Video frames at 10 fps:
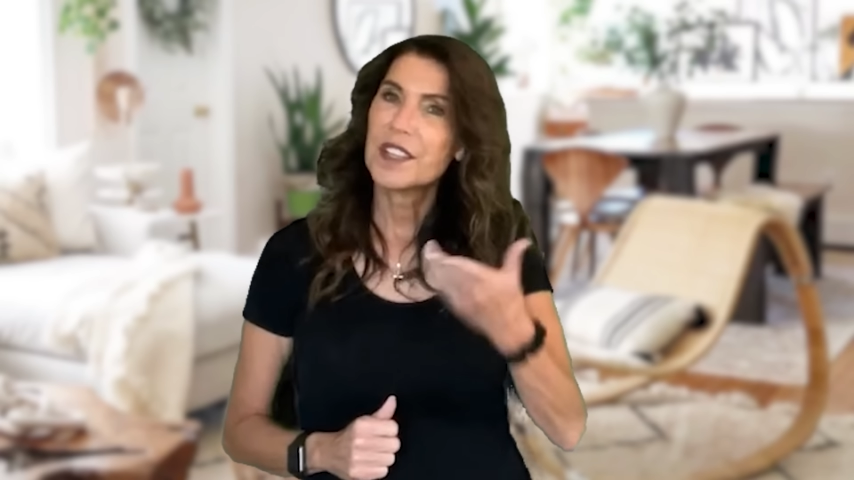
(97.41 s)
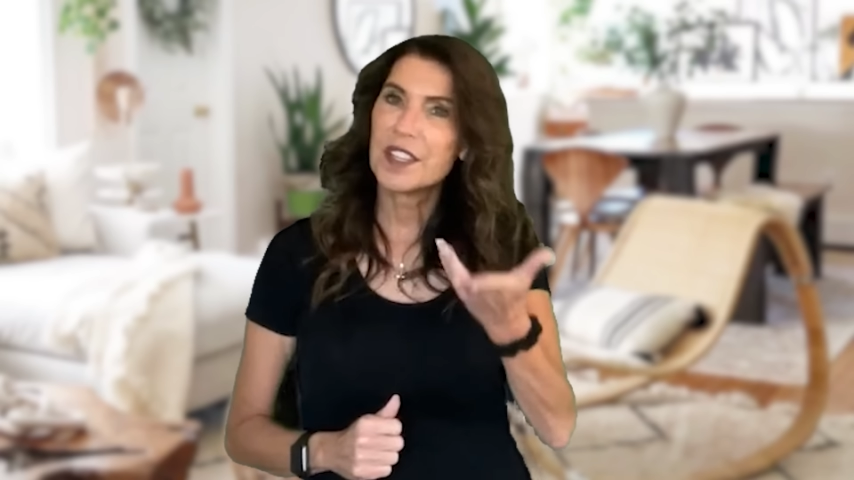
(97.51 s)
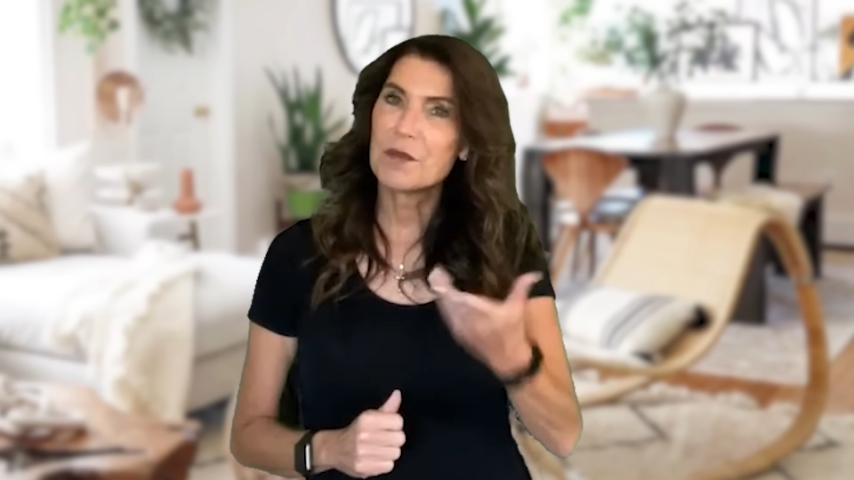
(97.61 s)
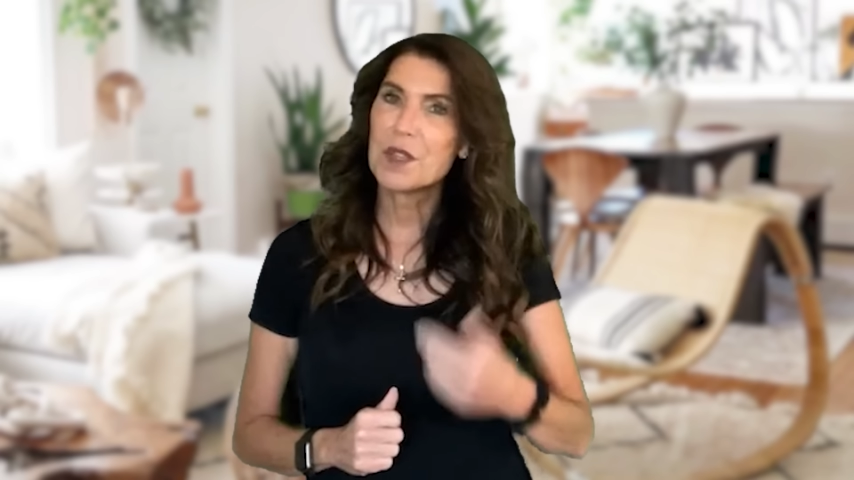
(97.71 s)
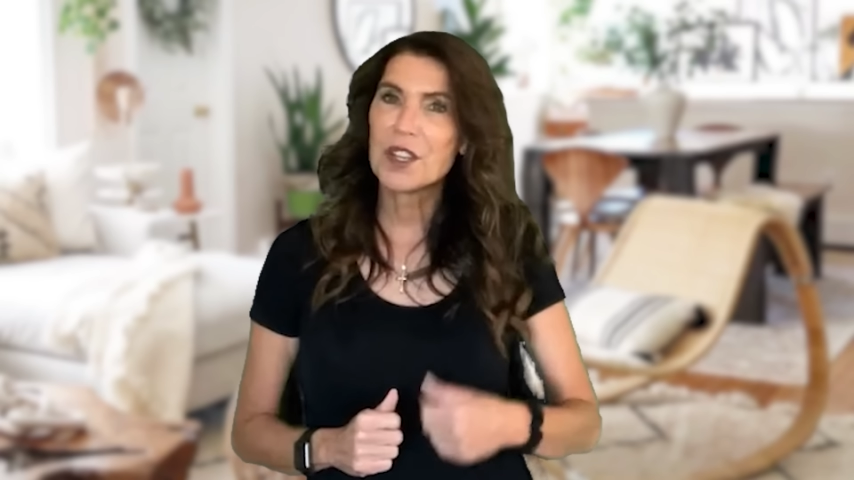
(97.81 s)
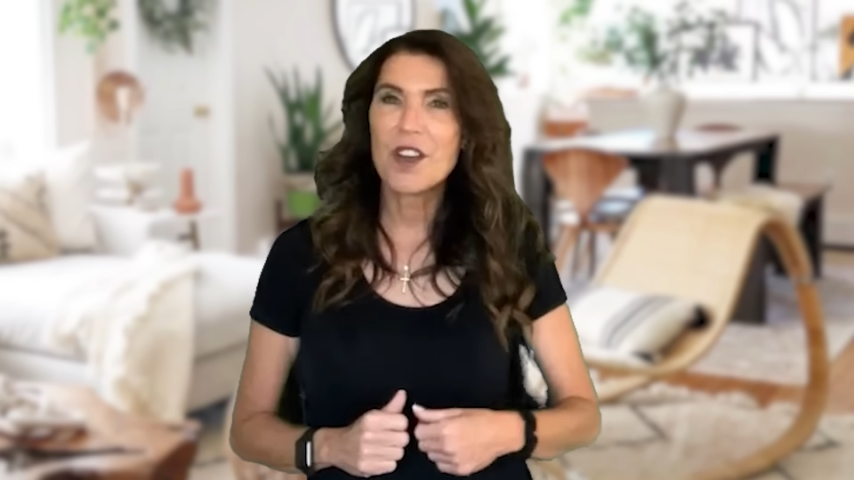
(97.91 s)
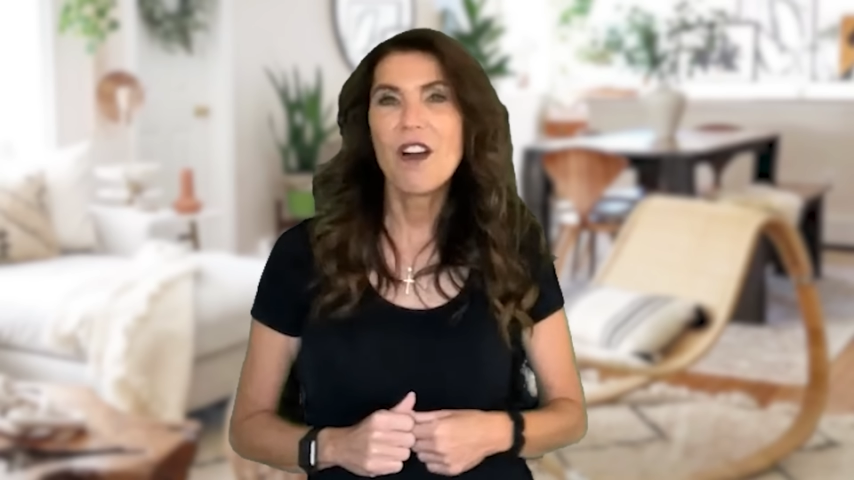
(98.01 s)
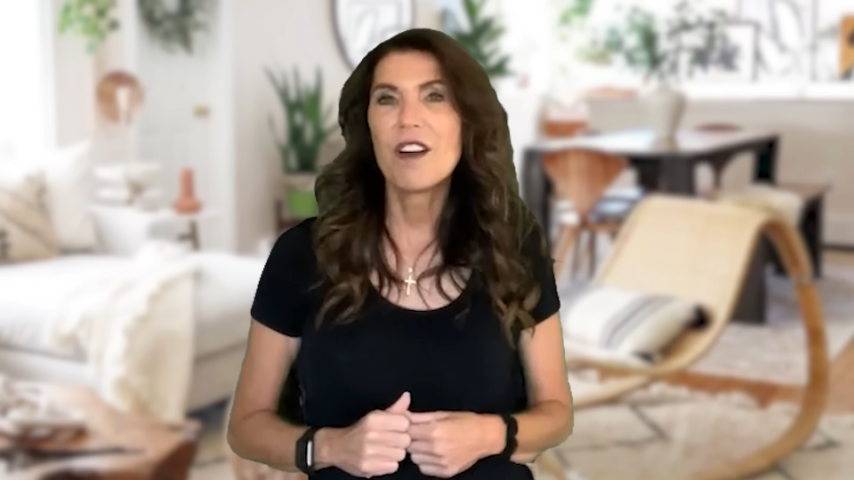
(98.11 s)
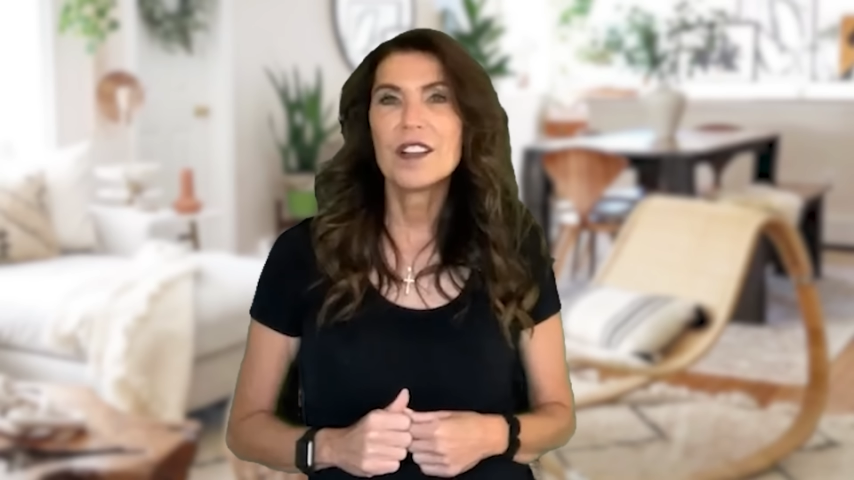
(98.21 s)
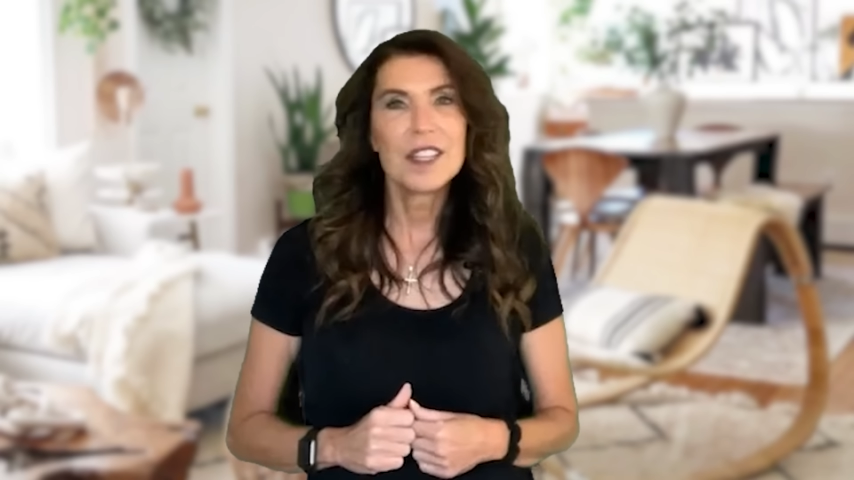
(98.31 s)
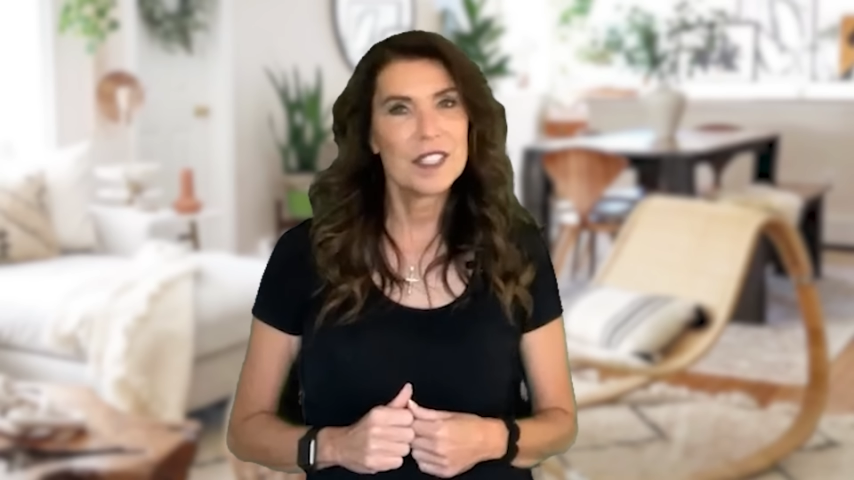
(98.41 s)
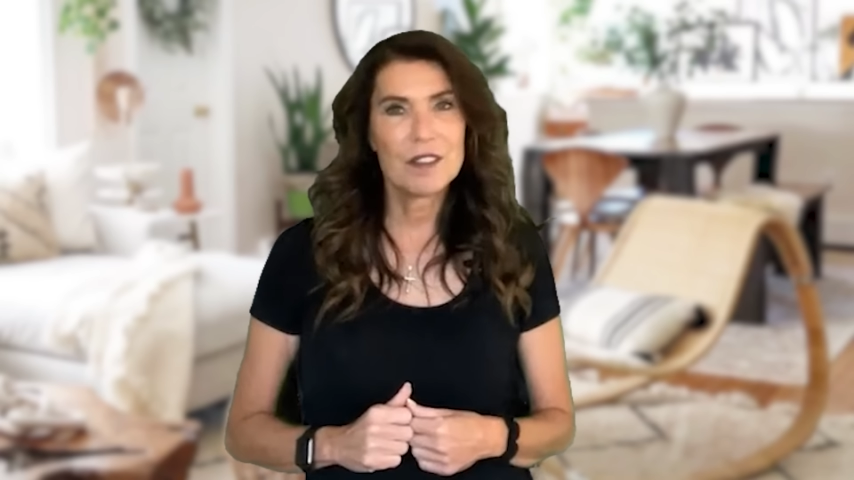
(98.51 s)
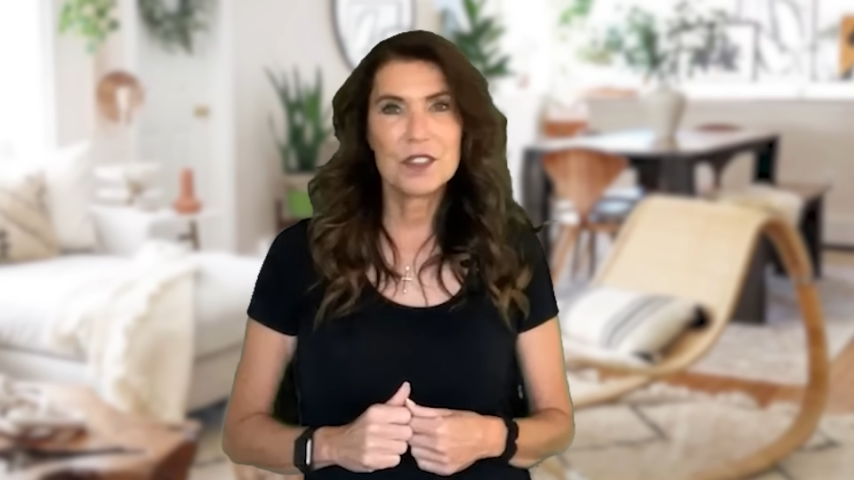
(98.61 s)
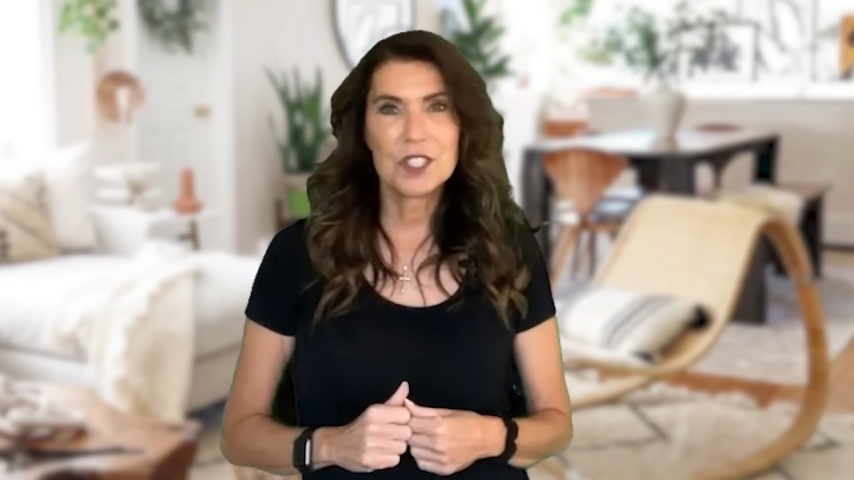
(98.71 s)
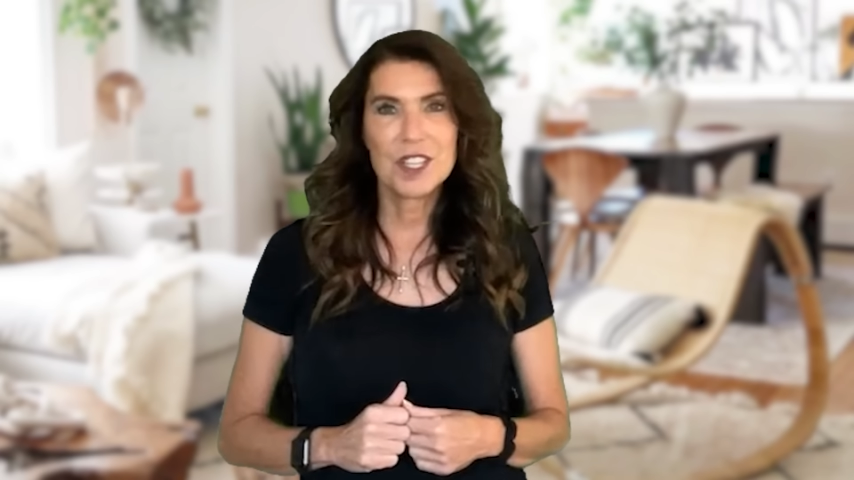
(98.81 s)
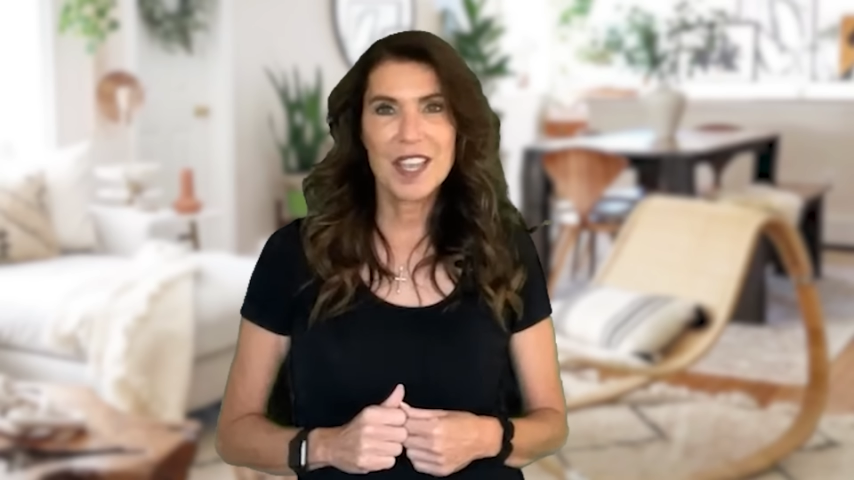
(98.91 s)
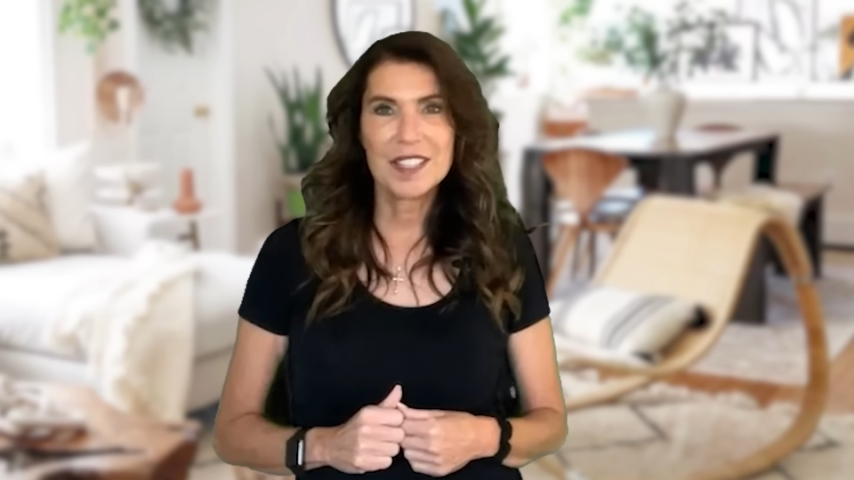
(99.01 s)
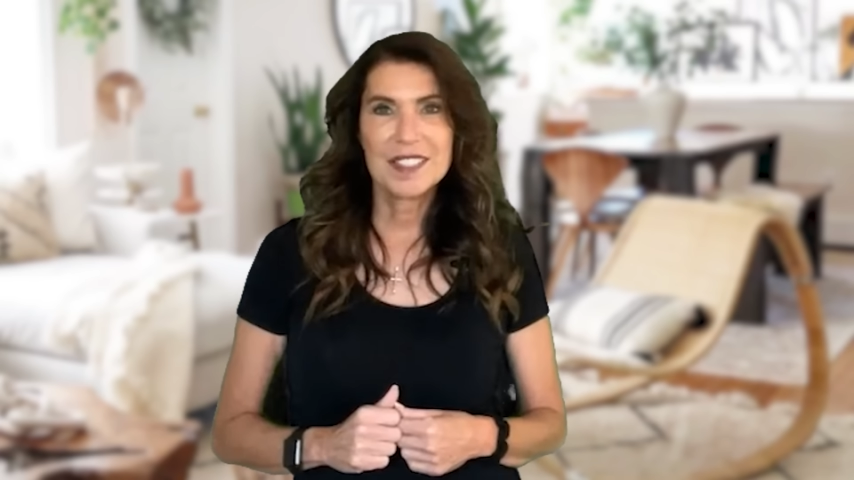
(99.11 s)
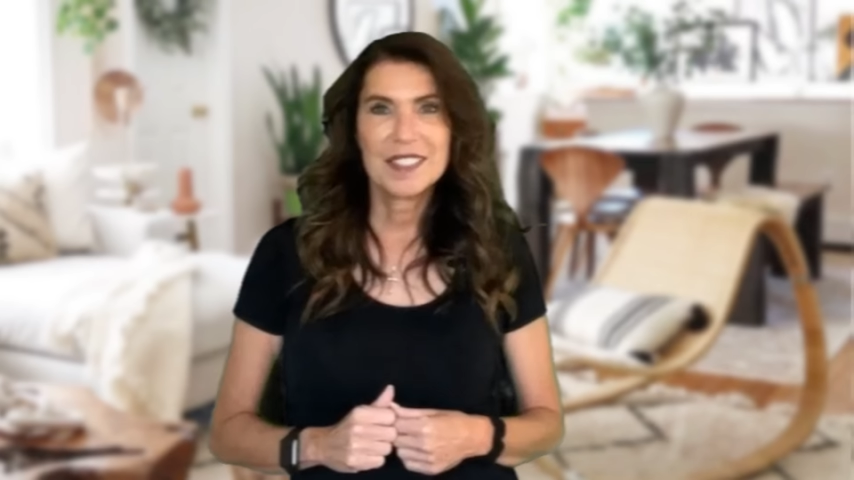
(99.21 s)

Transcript: Give me a call. I'd love to chat.